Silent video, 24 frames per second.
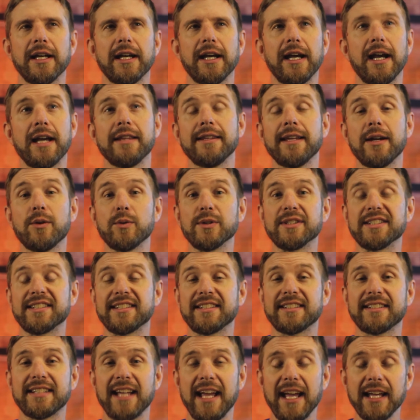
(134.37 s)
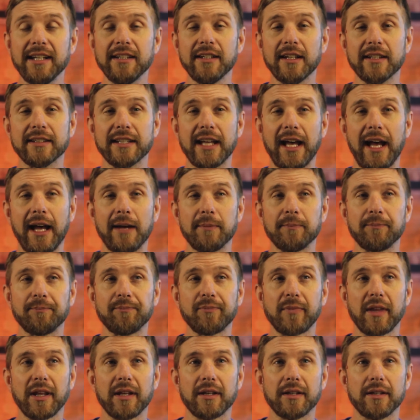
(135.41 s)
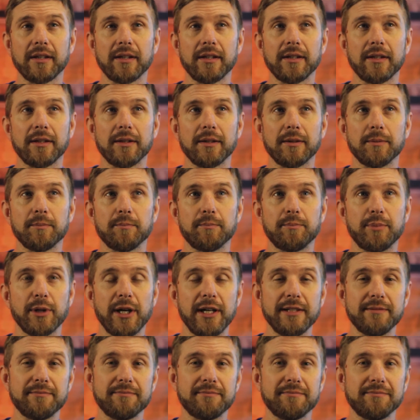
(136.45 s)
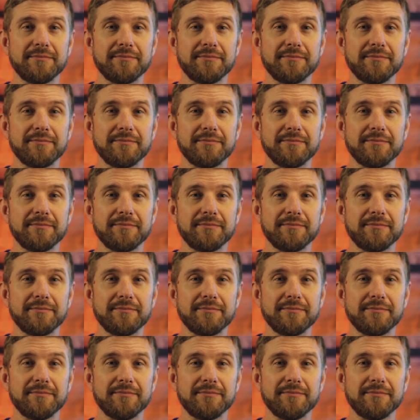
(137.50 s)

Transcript: And they would stand on that. But